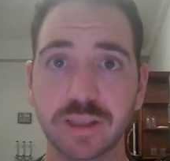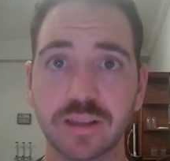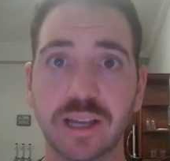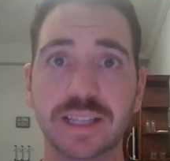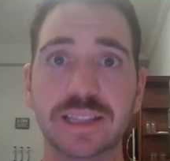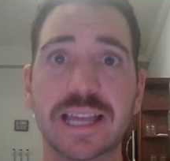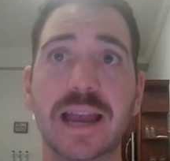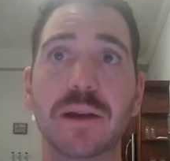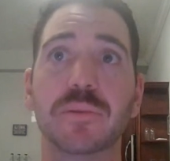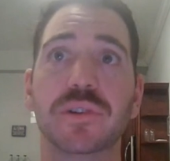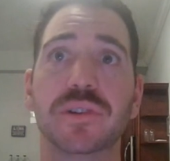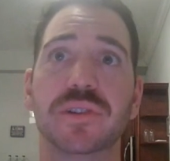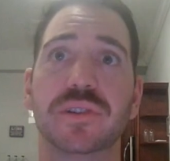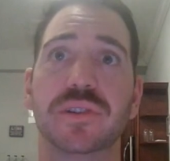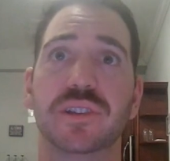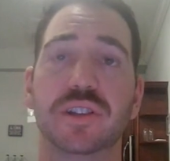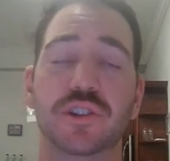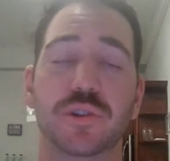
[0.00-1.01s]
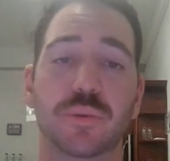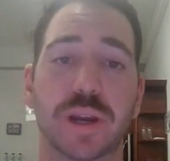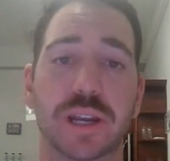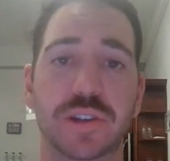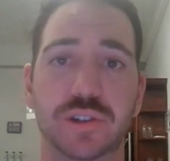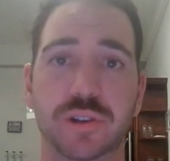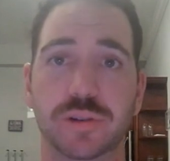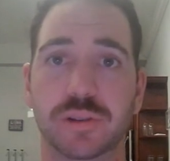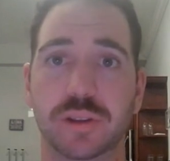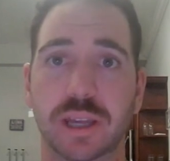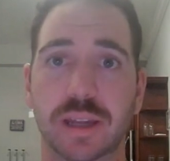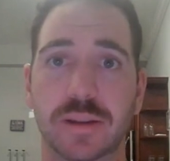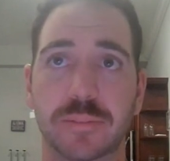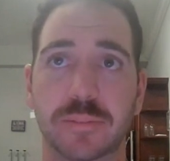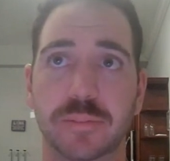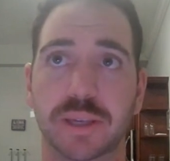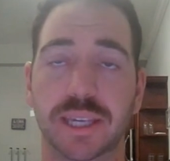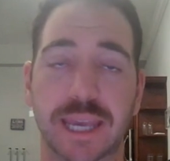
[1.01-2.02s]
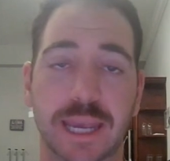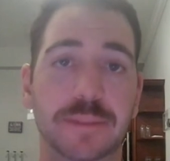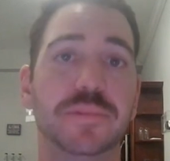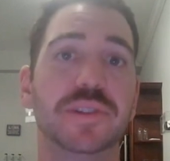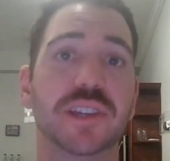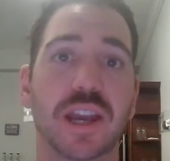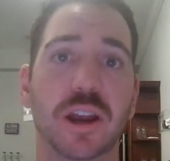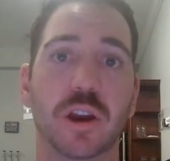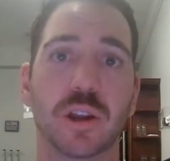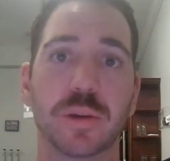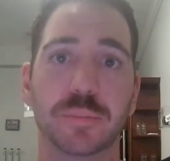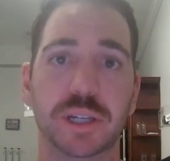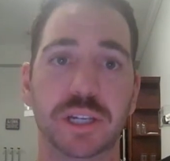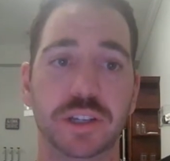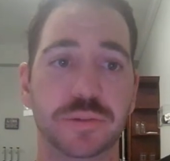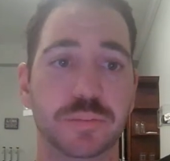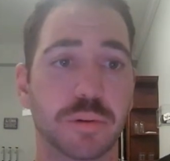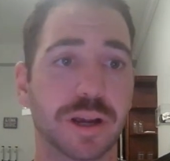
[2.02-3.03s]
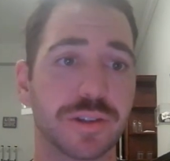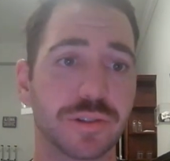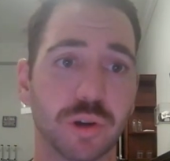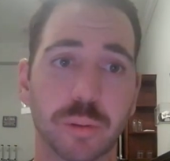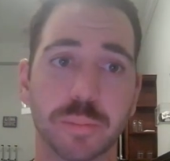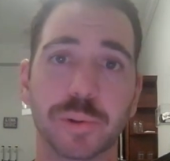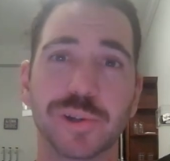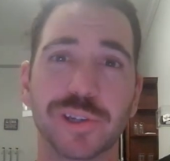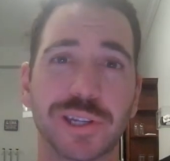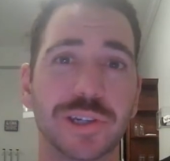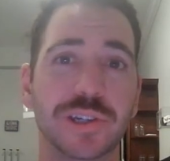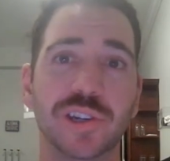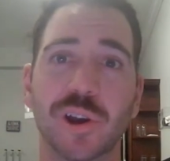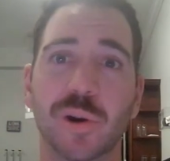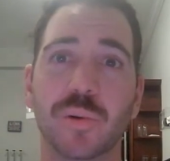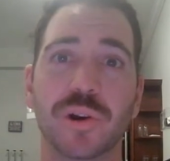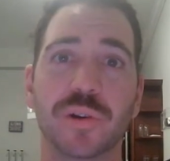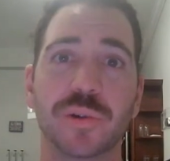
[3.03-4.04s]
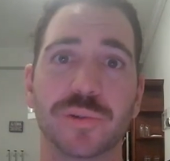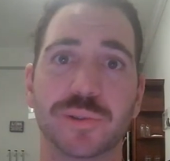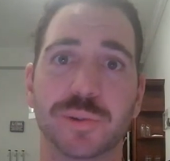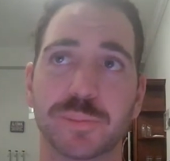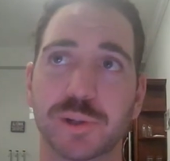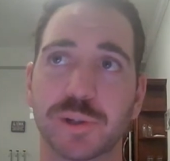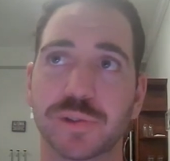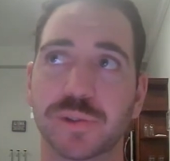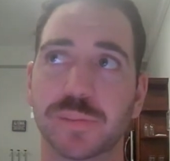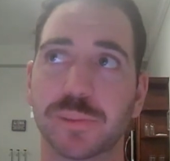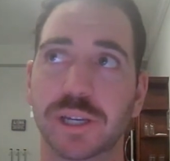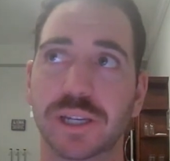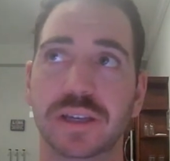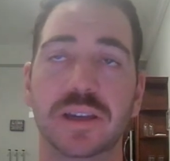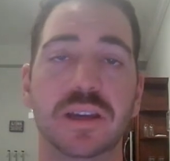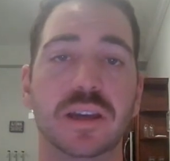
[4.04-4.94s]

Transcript: Like, that was a situation that became scary because Bryce Harper didn't know where he was supposed to be.